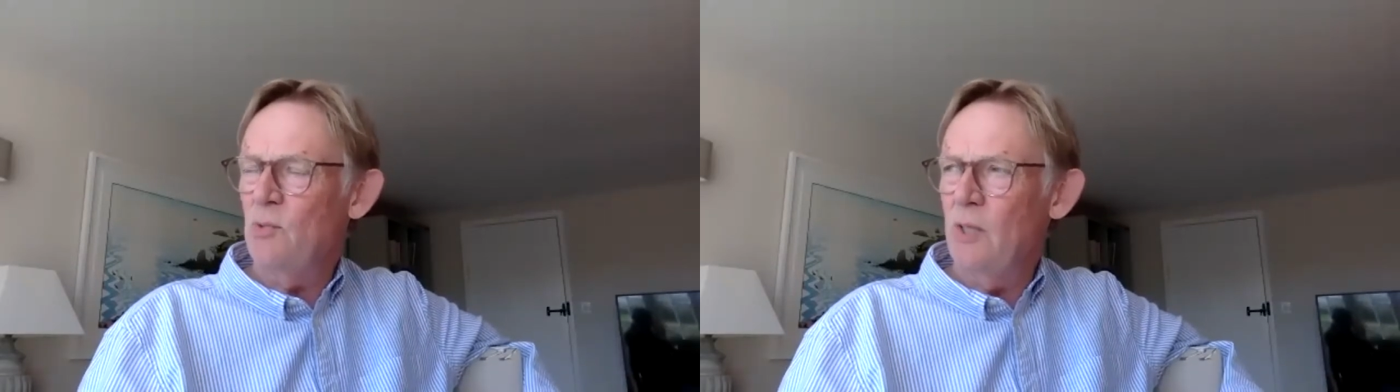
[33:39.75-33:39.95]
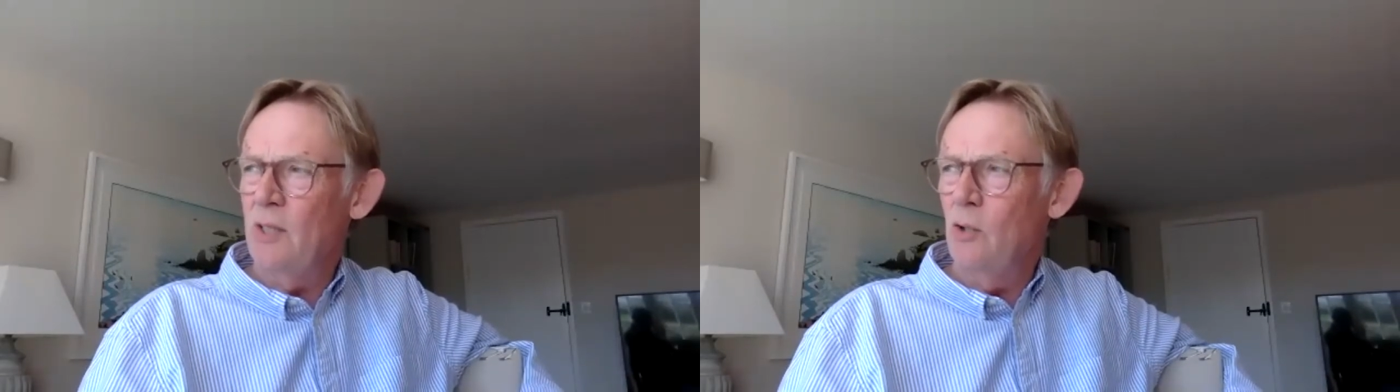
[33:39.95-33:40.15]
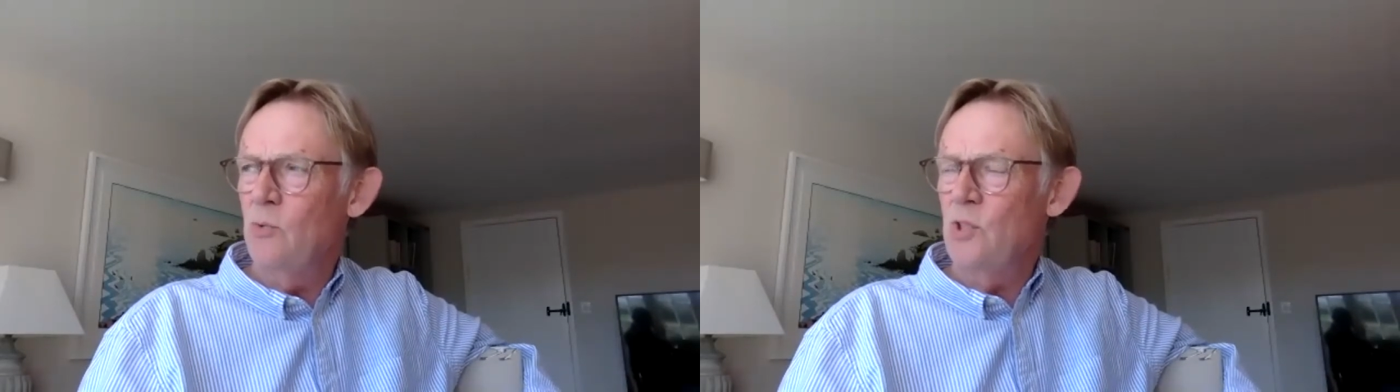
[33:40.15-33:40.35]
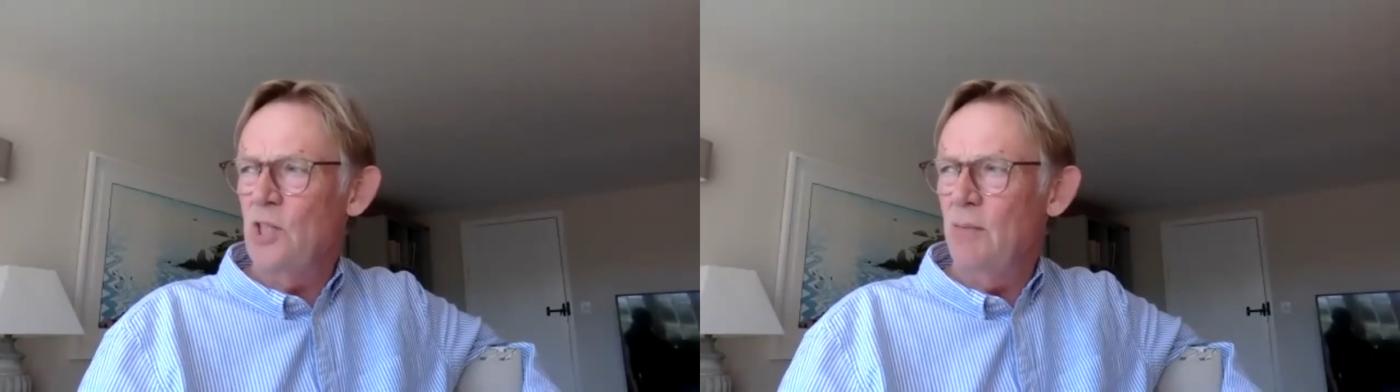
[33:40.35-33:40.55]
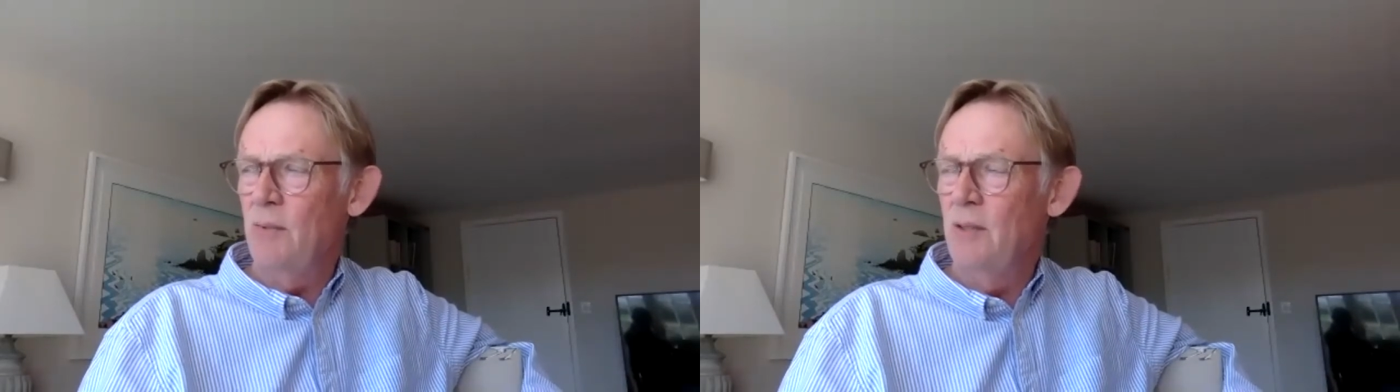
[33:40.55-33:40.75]
One long
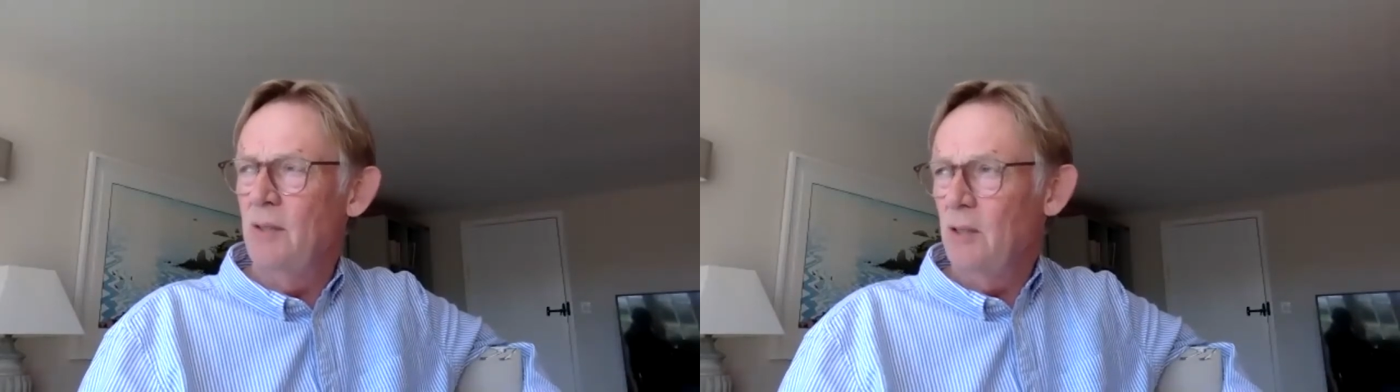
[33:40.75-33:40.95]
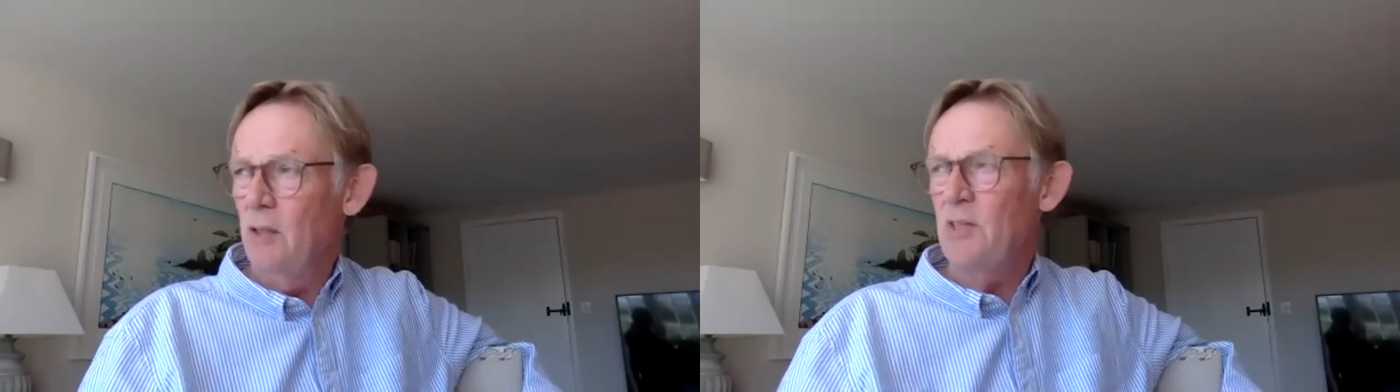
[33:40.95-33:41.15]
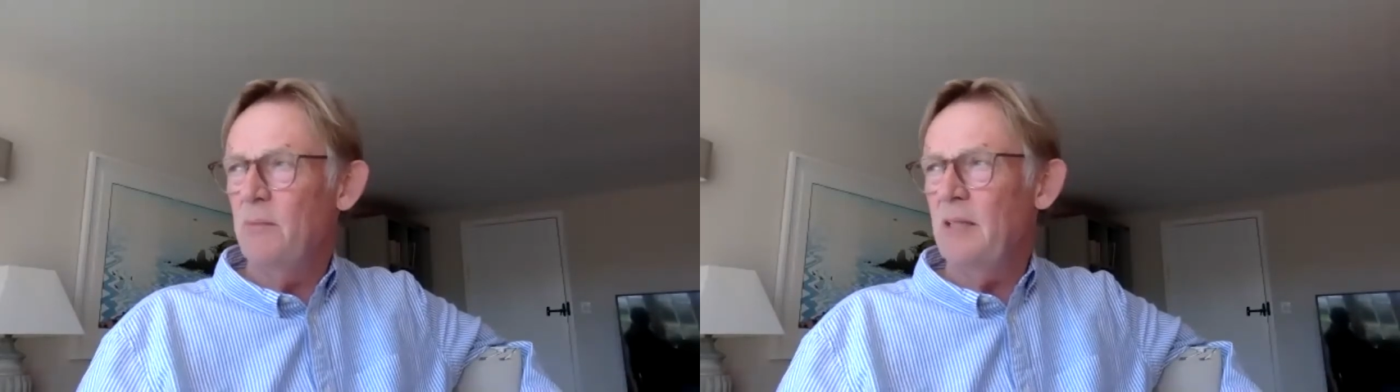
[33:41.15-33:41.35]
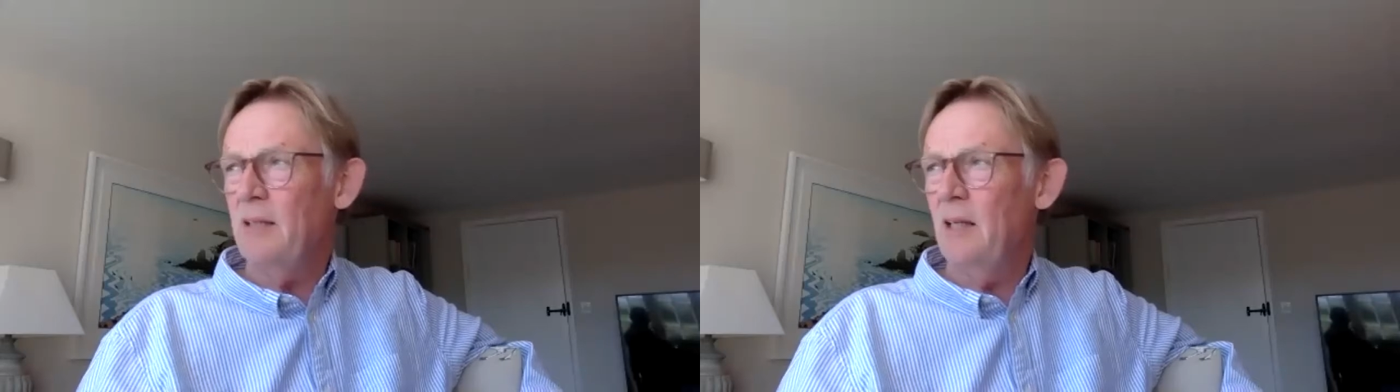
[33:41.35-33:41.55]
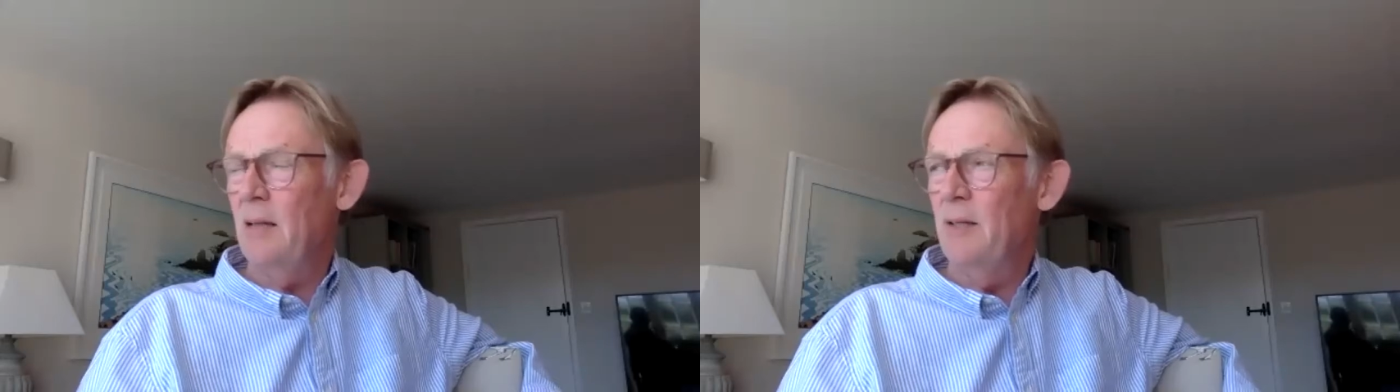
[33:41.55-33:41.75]
term, obviously being
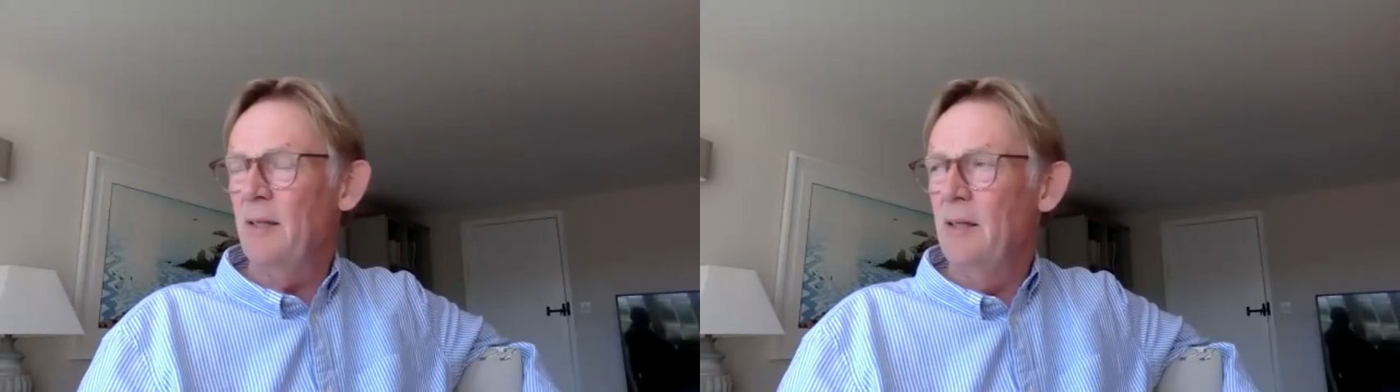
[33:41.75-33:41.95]
climate,